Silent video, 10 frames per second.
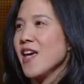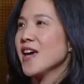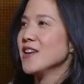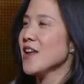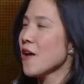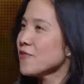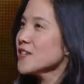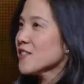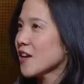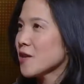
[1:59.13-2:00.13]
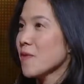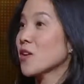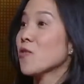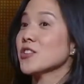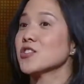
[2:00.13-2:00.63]
And in every study, my
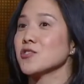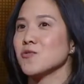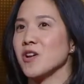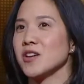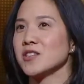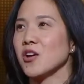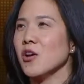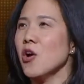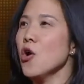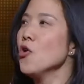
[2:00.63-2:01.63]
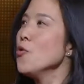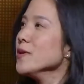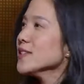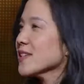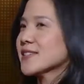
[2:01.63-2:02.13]
question was, who
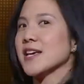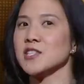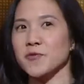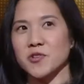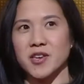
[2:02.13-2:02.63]
is successful